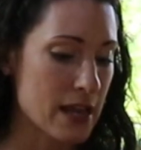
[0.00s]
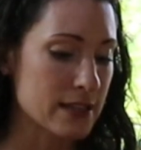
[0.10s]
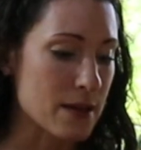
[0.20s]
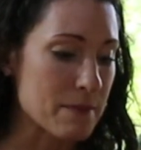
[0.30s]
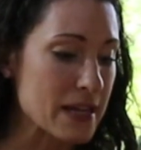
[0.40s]

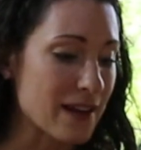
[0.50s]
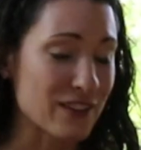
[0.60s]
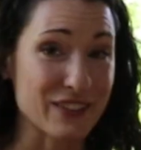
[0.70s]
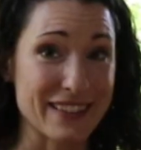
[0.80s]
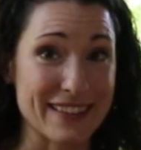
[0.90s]
To me, I
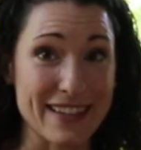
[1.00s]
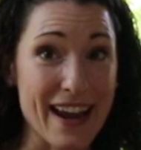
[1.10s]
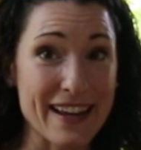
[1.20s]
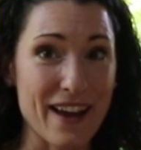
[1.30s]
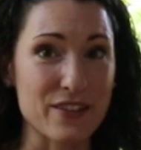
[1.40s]
looked at the
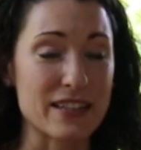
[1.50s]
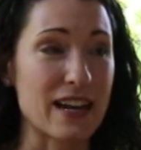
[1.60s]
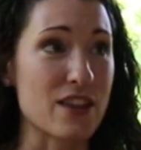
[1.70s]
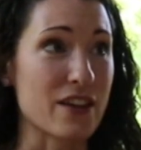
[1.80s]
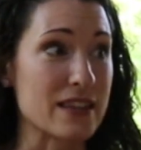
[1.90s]
tiny house and
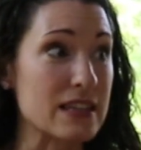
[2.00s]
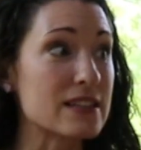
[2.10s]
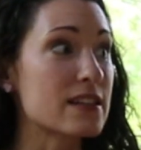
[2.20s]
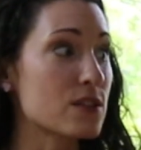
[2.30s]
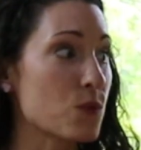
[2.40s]
I thought,
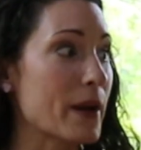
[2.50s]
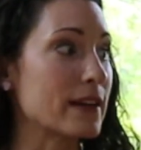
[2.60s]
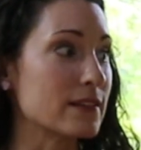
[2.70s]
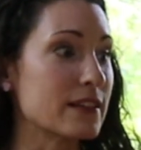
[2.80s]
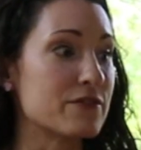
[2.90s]
this is a way
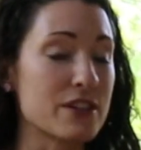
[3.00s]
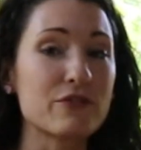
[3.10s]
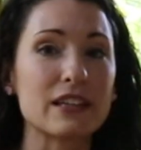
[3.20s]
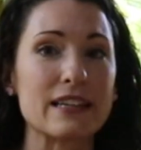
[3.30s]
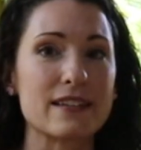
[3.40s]
to live differently.